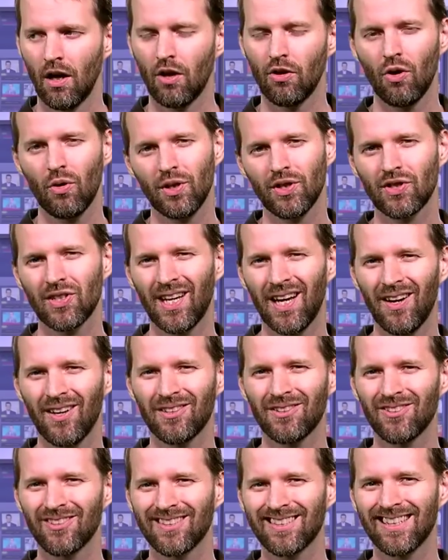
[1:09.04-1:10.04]
although his
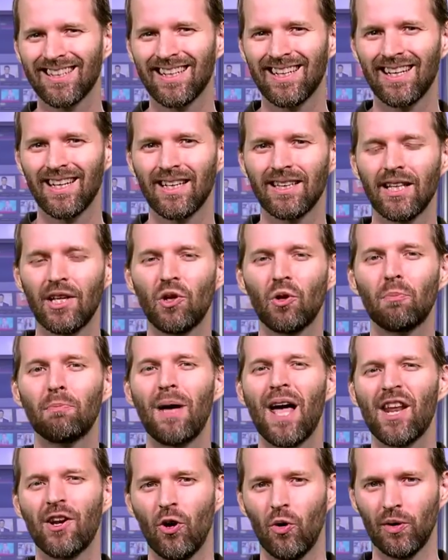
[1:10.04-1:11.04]
character is a little
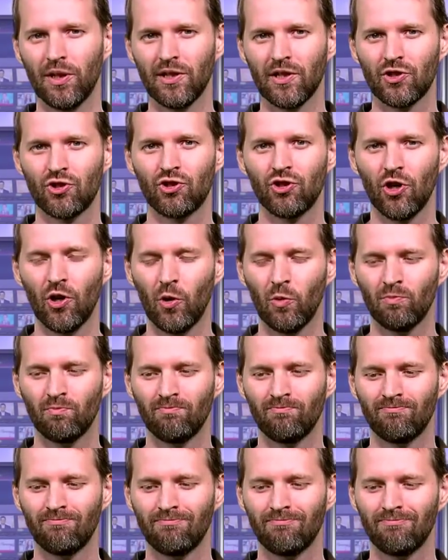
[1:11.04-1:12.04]
pedo in this show.
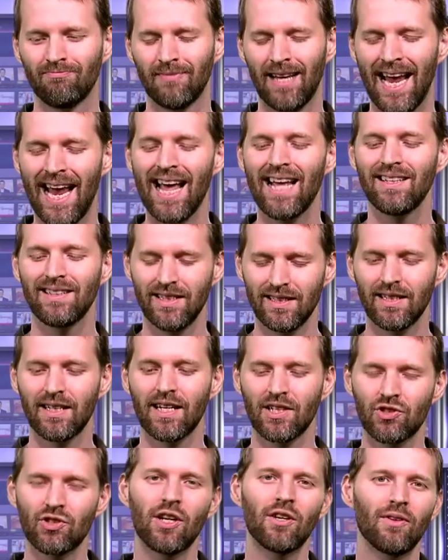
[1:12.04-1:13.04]
And in the
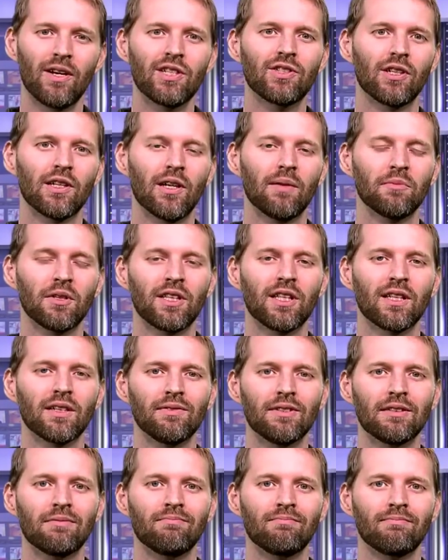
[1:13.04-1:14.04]
Next Generation, come to think
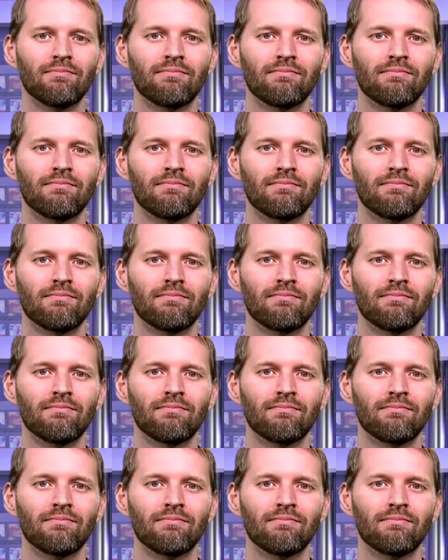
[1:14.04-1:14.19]
of it.